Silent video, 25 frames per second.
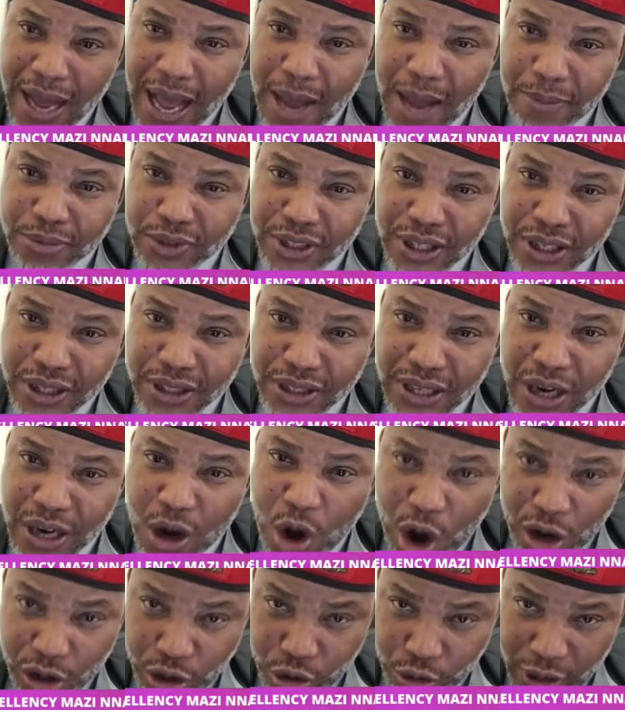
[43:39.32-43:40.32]
perhaps the
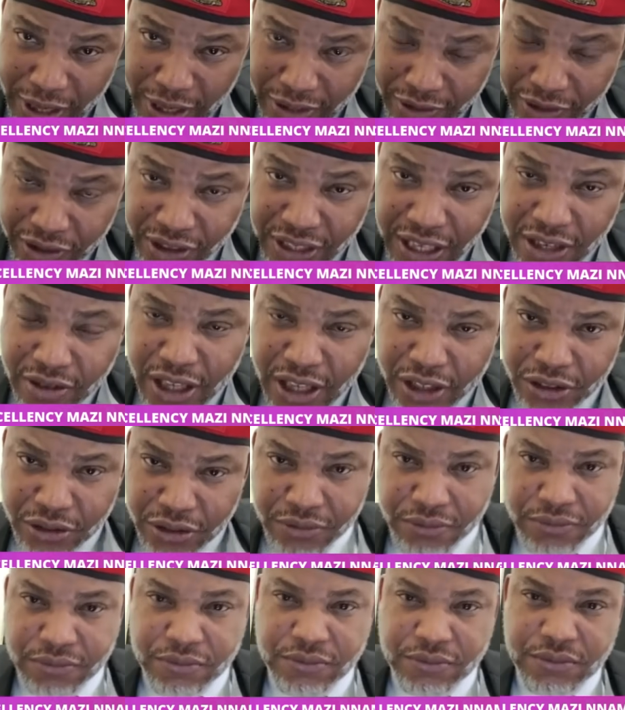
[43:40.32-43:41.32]
100th
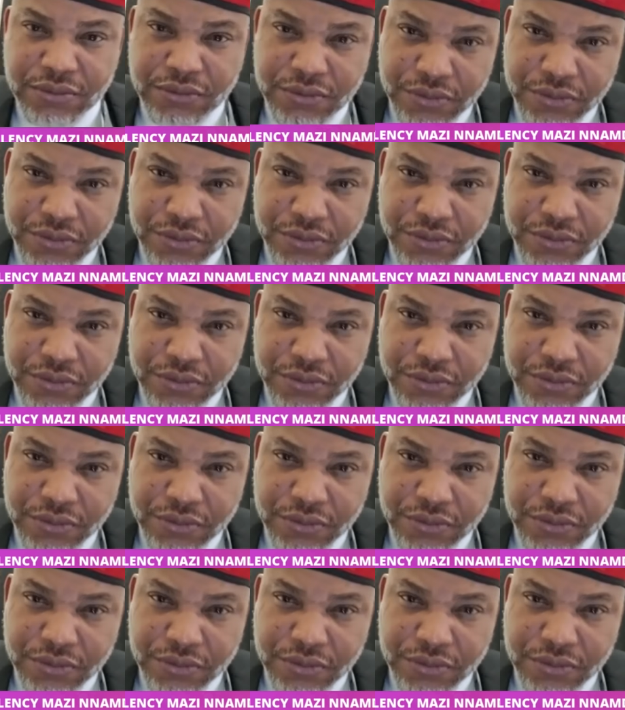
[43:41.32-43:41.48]
generation.